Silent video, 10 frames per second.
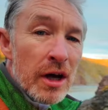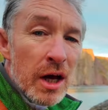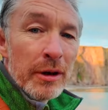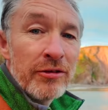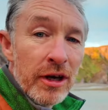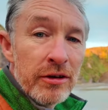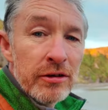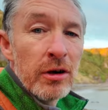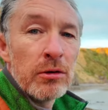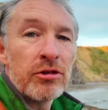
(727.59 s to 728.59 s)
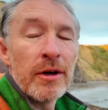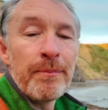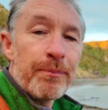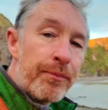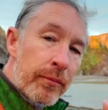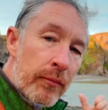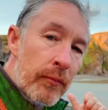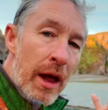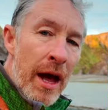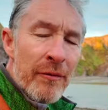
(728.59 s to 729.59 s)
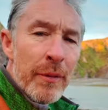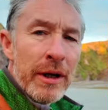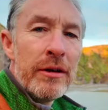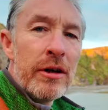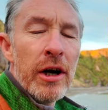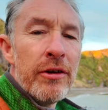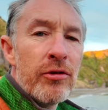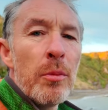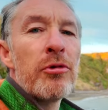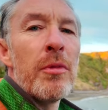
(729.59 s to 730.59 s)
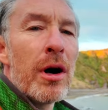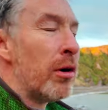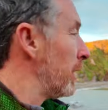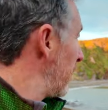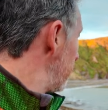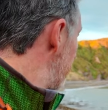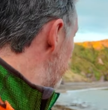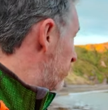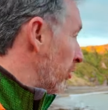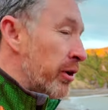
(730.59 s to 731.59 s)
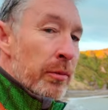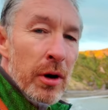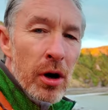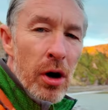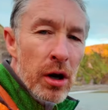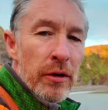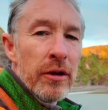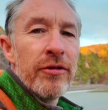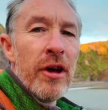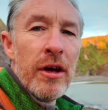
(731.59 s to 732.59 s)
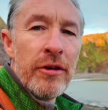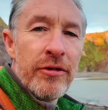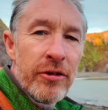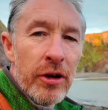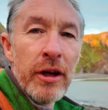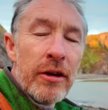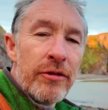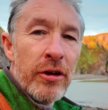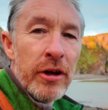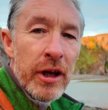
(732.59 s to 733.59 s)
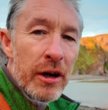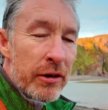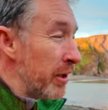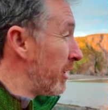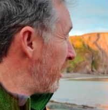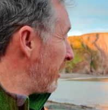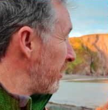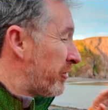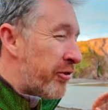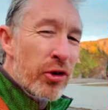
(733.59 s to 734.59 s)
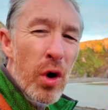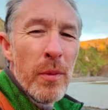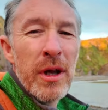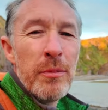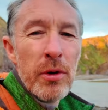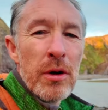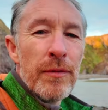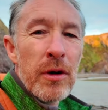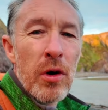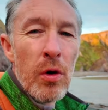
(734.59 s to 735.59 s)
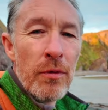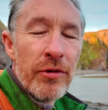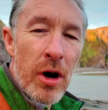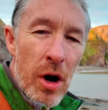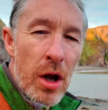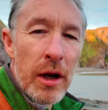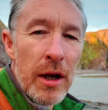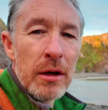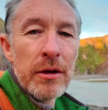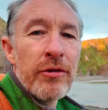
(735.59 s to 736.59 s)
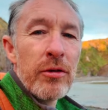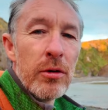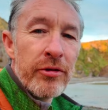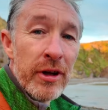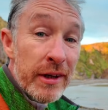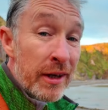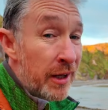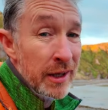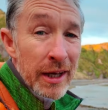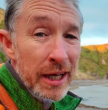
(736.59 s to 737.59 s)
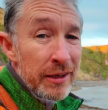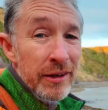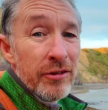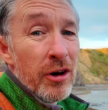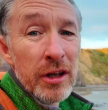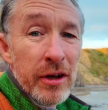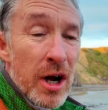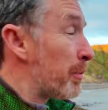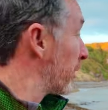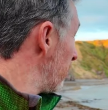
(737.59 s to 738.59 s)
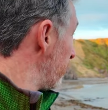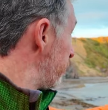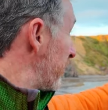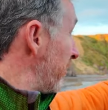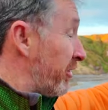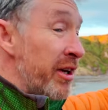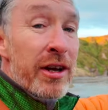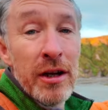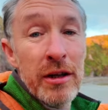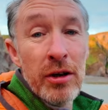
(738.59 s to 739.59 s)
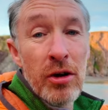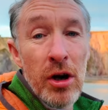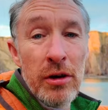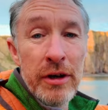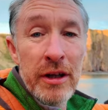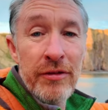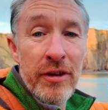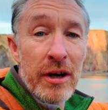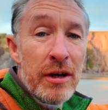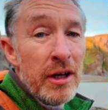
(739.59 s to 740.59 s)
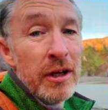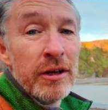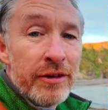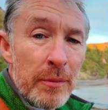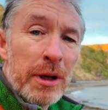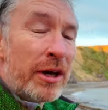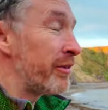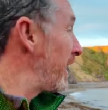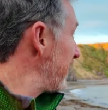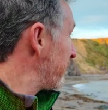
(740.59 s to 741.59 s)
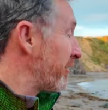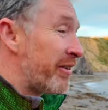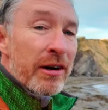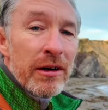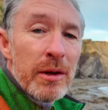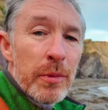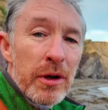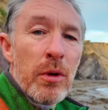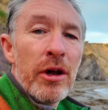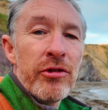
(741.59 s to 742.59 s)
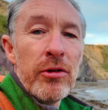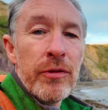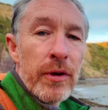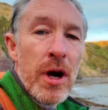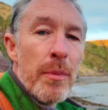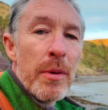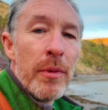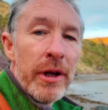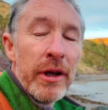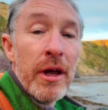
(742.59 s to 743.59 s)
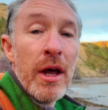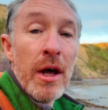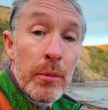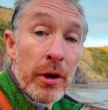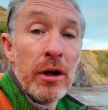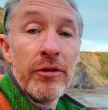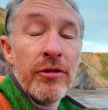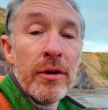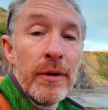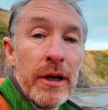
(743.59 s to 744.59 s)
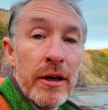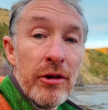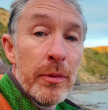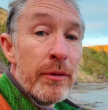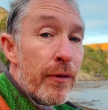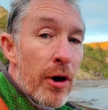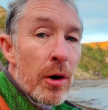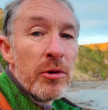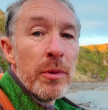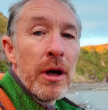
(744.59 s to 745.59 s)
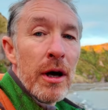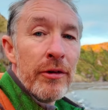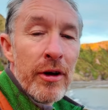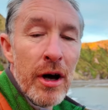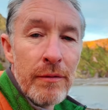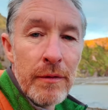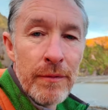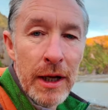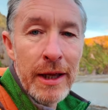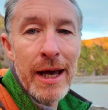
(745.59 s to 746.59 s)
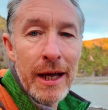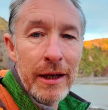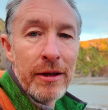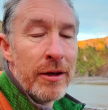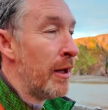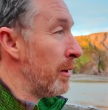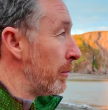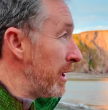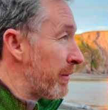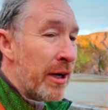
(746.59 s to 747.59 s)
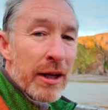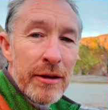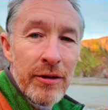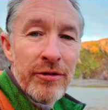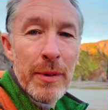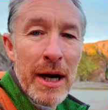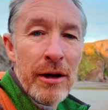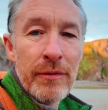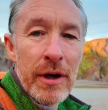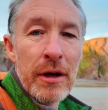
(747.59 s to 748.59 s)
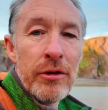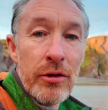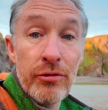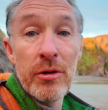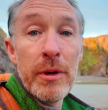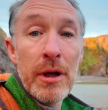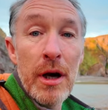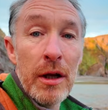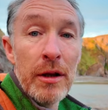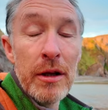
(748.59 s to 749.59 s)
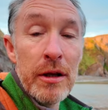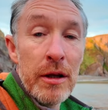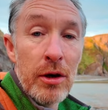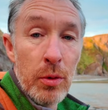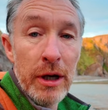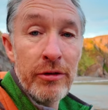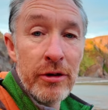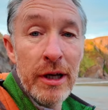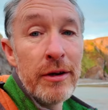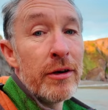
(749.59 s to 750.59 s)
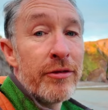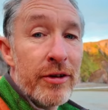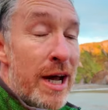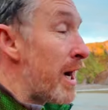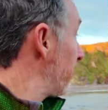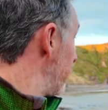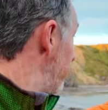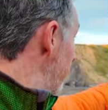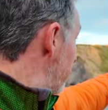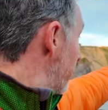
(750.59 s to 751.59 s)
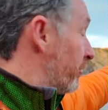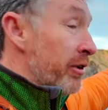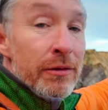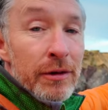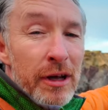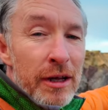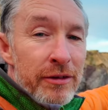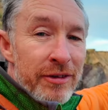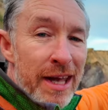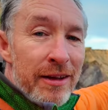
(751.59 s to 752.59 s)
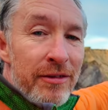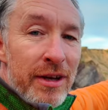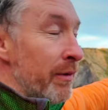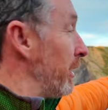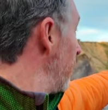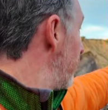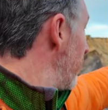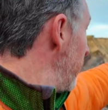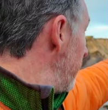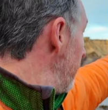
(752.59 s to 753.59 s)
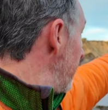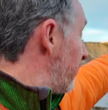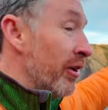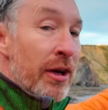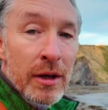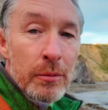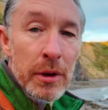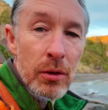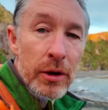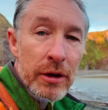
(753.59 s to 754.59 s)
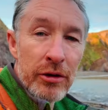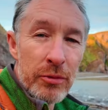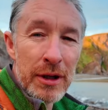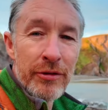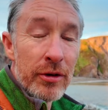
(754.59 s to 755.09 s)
I'm excited now to have my guys come tomorrow and to show them all of this stunning, stunning area. There's so many beautiful coves all along this coastline, and it's called the Copper Coast. You can see the colouring that's there. It's not because of that necessarily, but it was used for copper mining, but also it has been formed because of volcanic. Believe it or not, this part of Ireland used to be on the equator, and there's Sahara deserts and sands and everything inside in this below here as well.